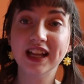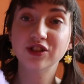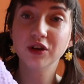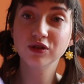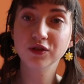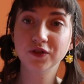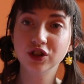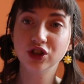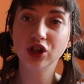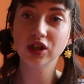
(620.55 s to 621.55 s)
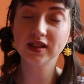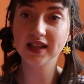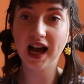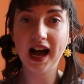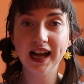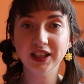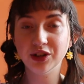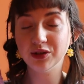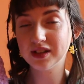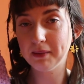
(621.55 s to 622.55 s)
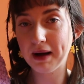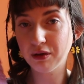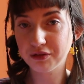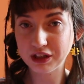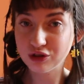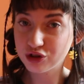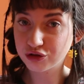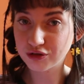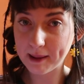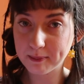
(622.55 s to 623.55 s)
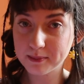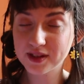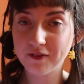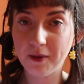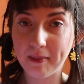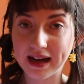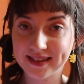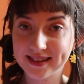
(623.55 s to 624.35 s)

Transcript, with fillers: In total for the shorts, I used about 300 grams for my